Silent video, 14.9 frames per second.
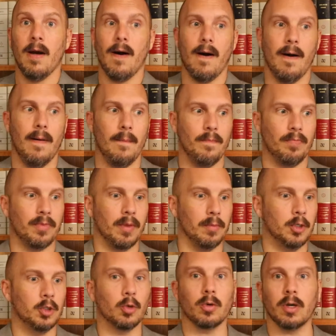The
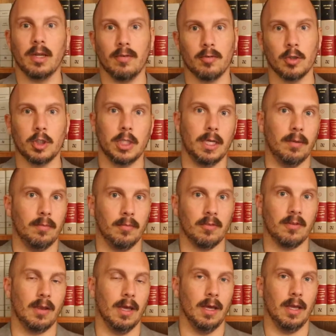majority of
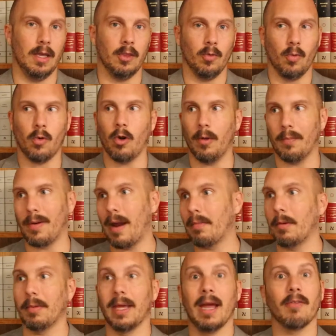regimes in the world,
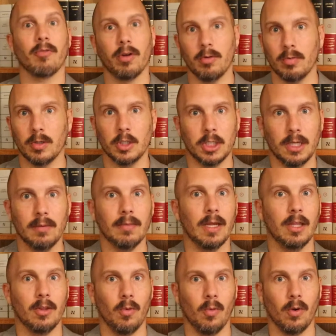probably every regime
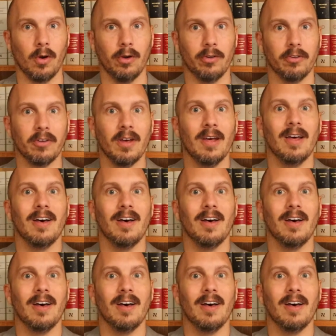in the world,